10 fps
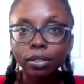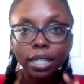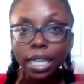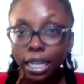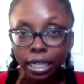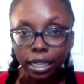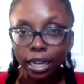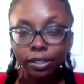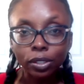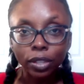in
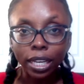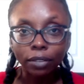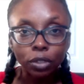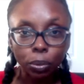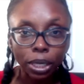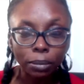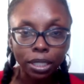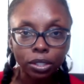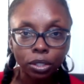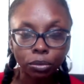class. So they have 20
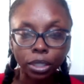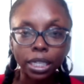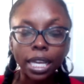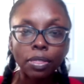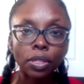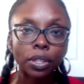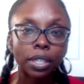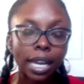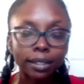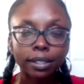minutes to read. And then the
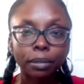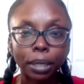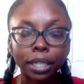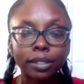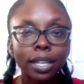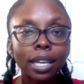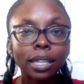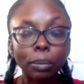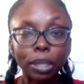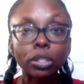last 10 minutes,
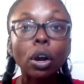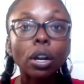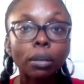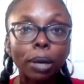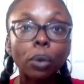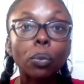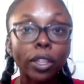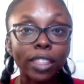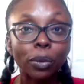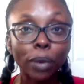they may talk about
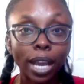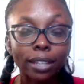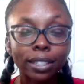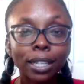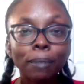what they read.